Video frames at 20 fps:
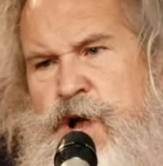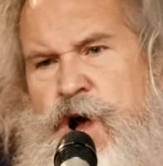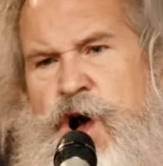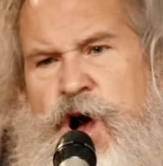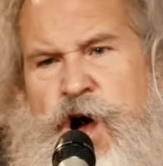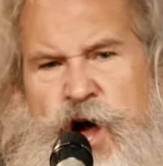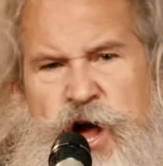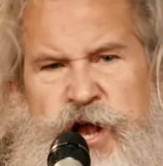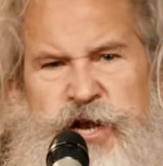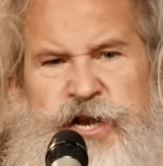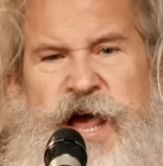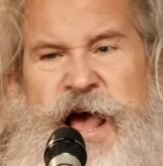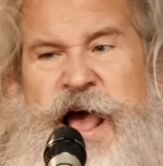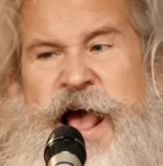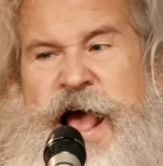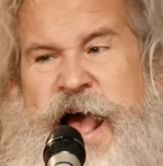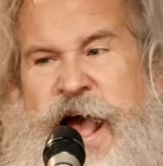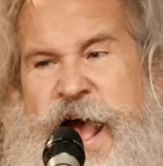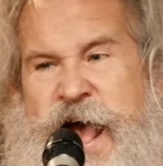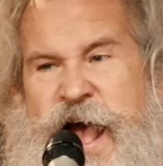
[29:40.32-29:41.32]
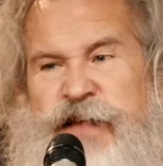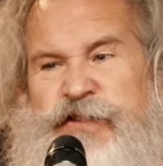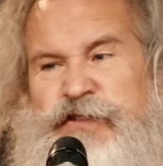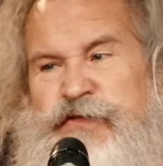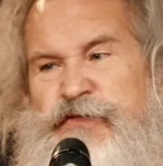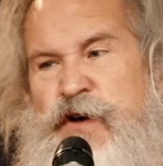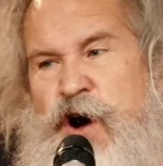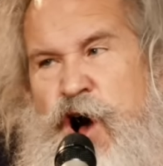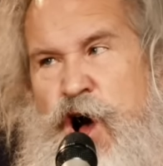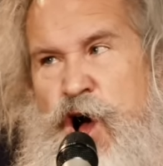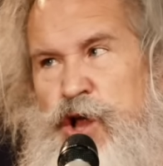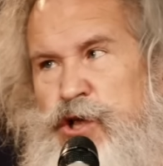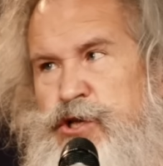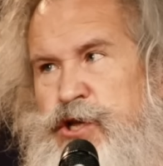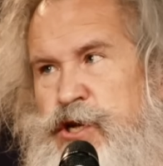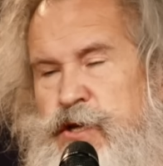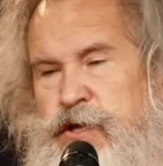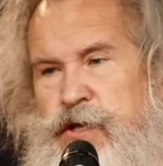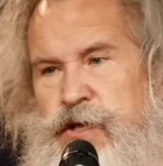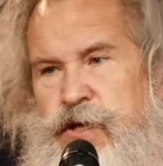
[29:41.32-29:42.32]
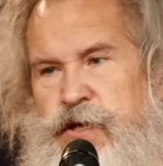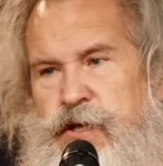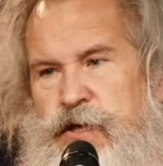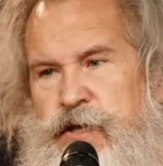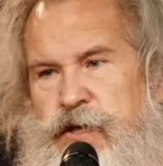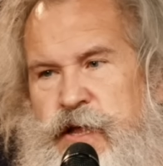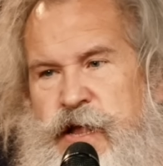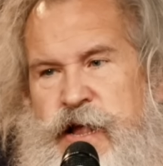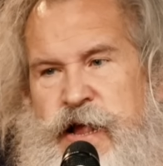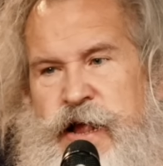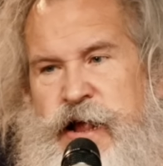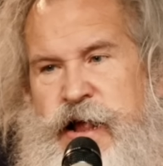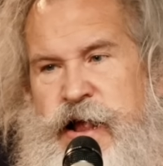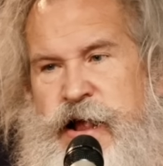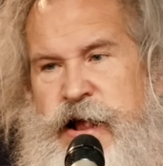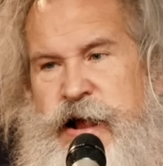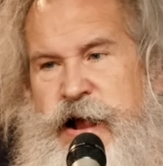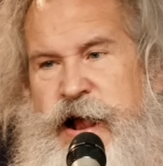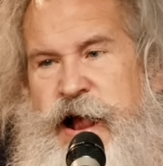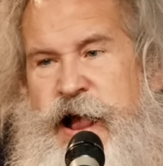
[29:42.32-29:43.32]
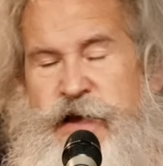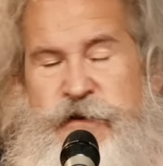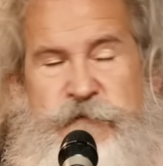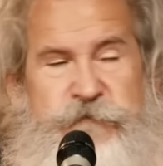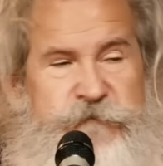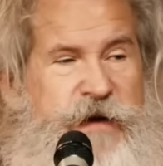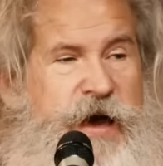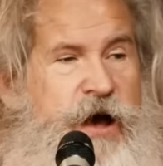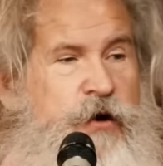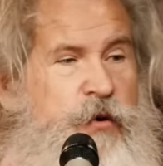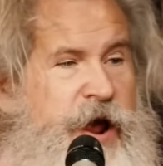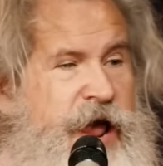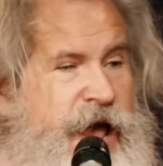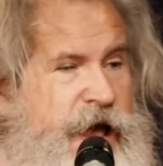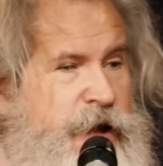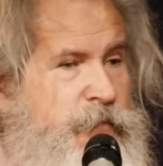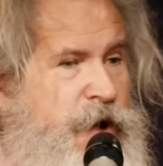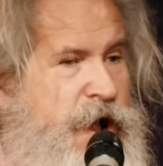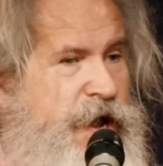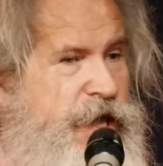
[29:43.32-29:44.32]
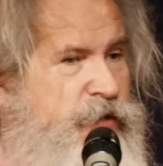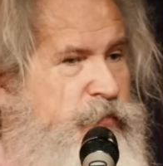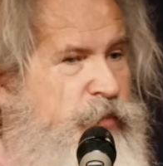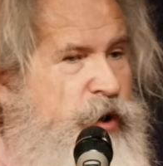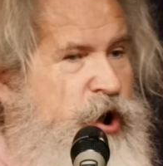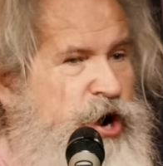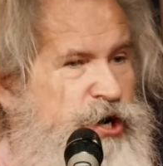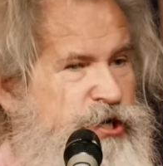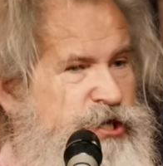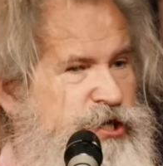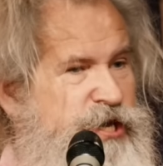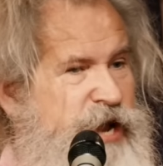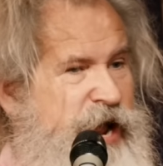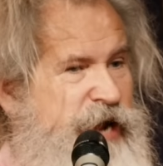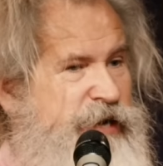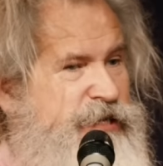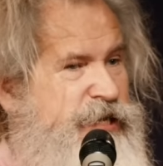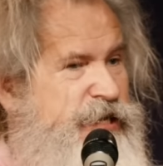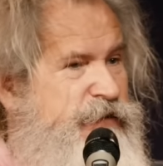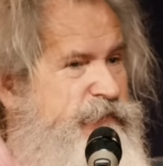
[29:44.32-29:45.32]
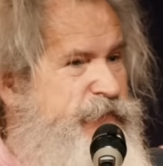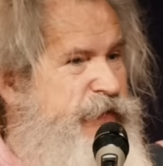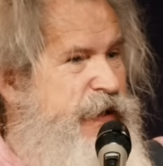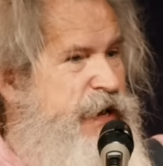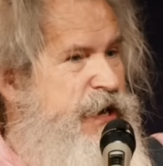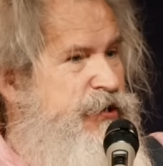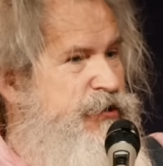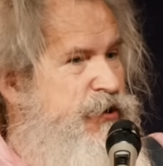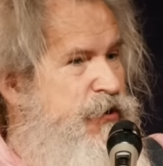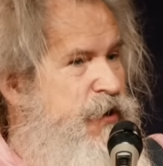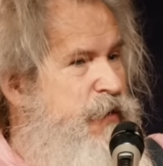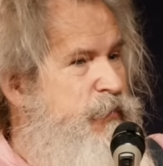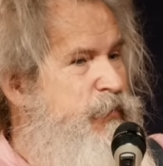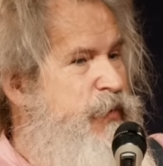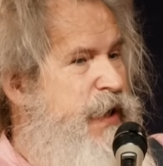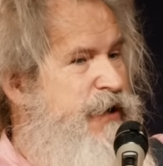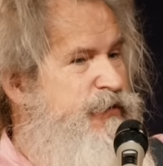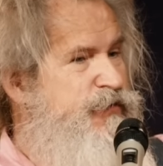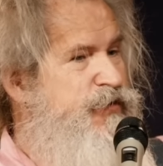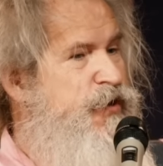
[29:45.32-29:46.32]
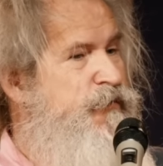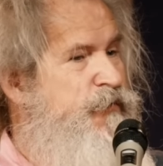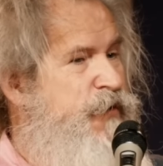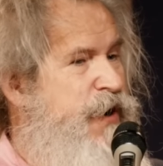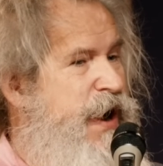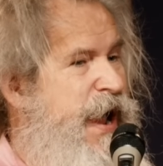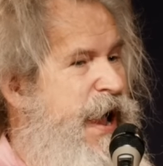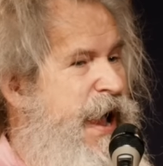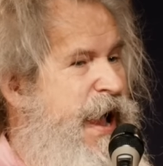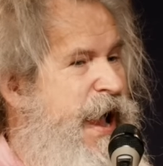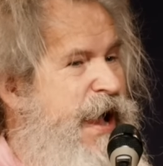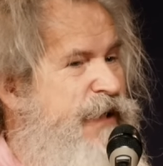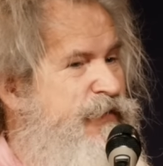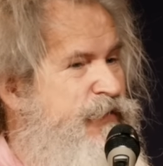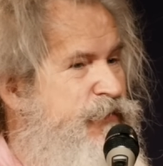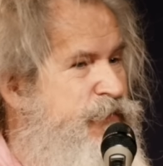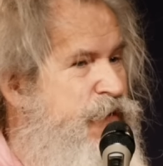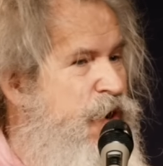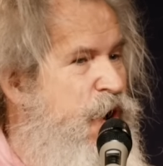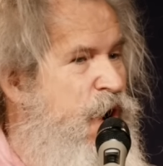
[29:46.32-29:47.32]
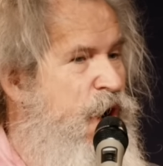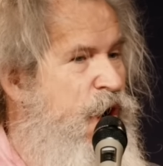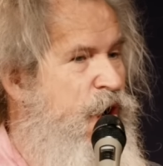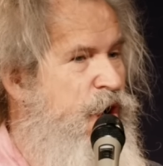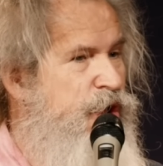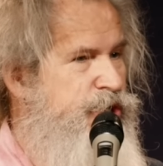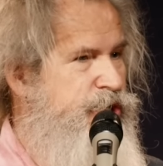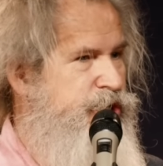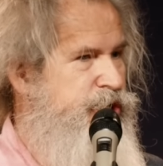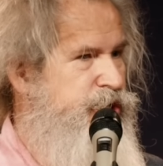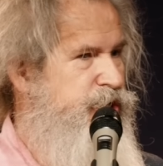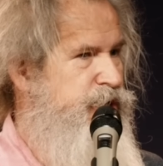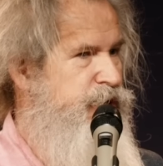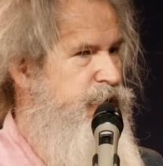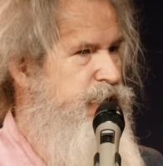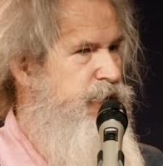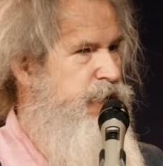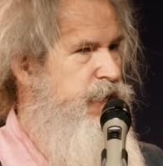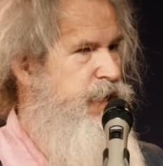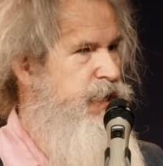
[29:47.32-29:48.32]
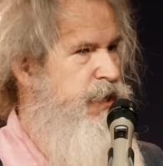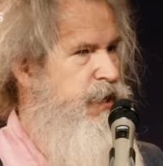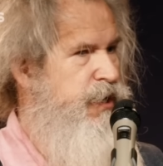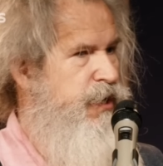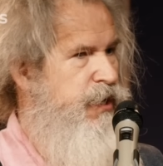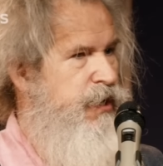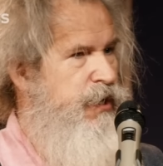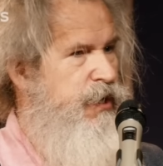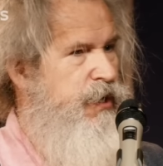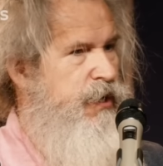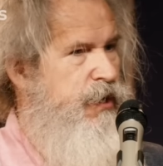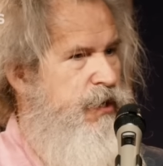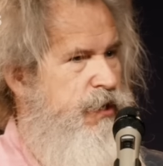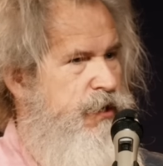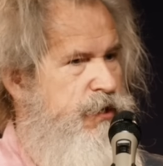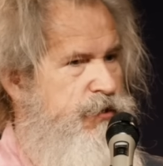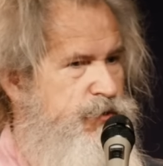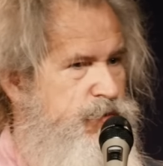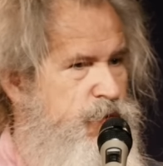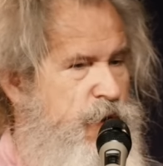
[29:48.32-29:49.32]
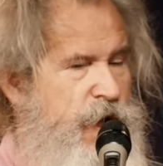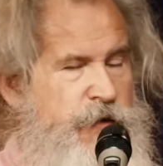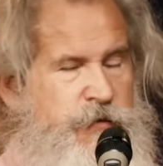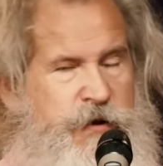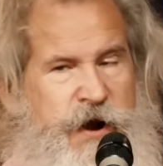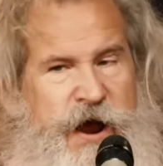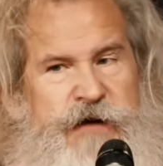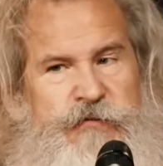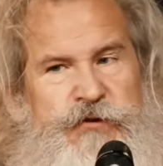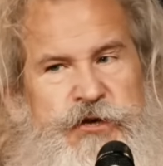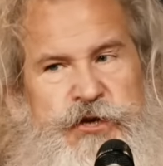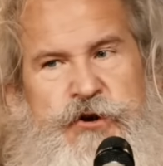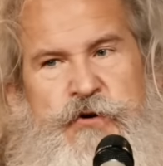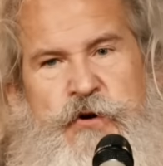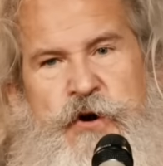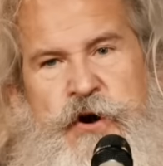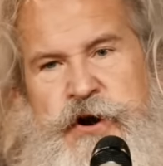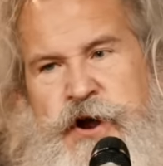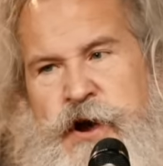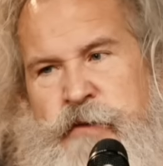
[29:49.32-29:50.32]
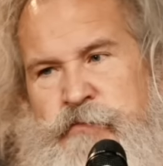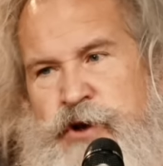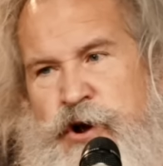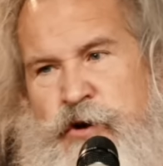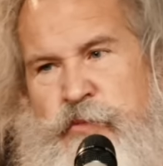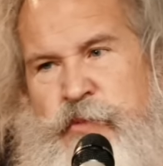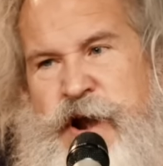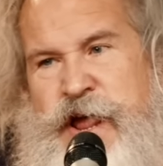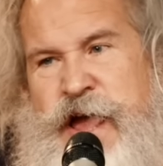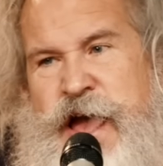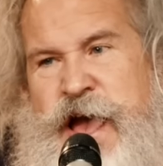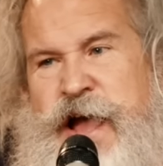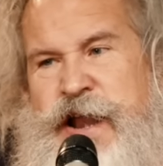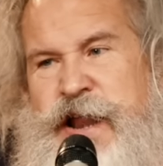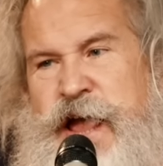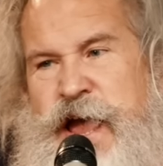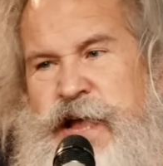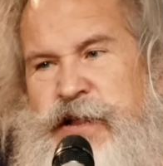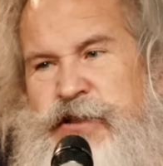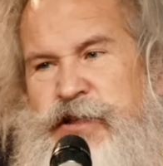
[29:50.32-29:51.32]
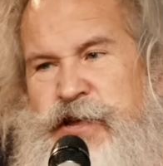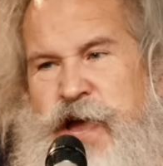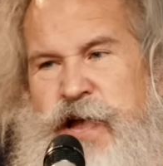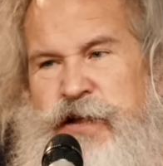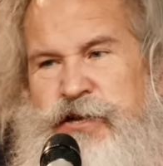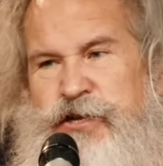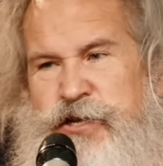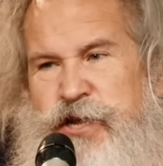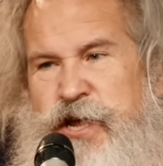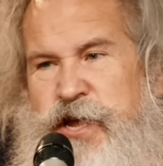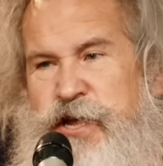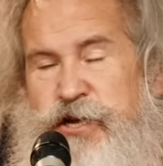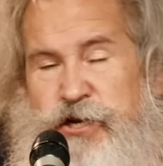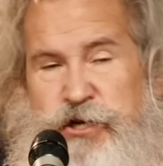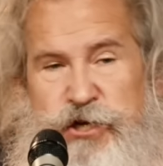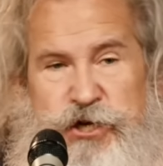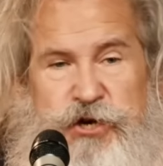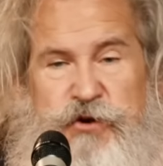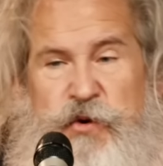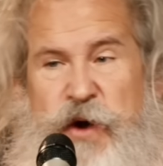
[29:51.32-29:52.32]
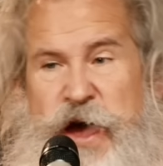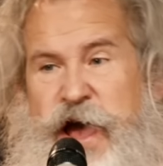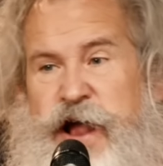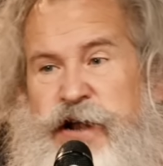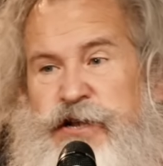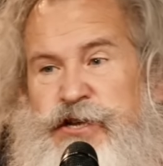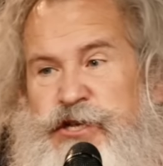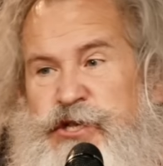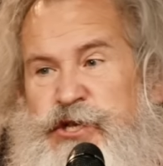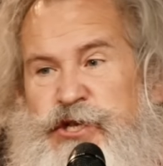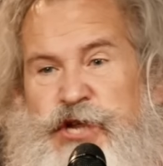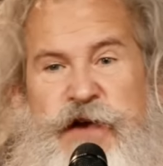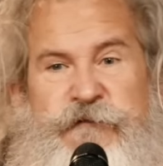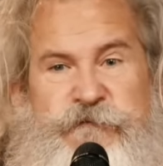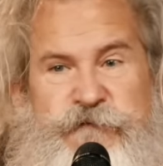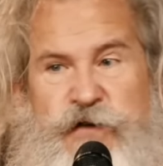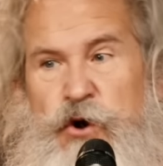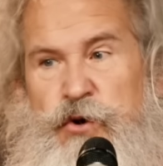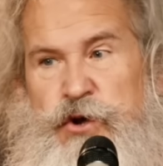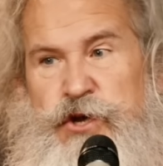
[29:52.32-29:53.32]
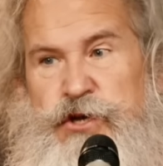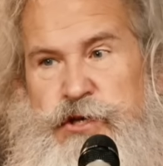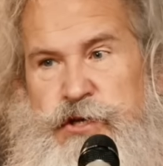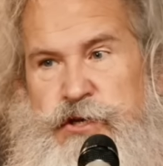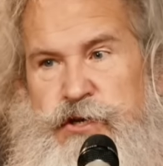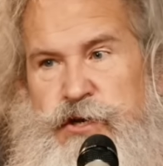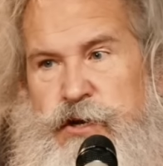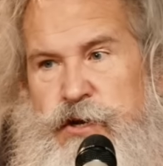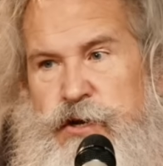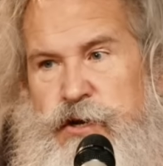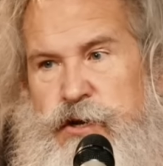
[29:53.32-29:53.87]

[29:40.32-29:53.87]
onto asphalt. Uh, in fact, we had monkey bars 19 feet of apex over asphalt. That's why when I was growing up, nobody had ADHD because you had to stay focused.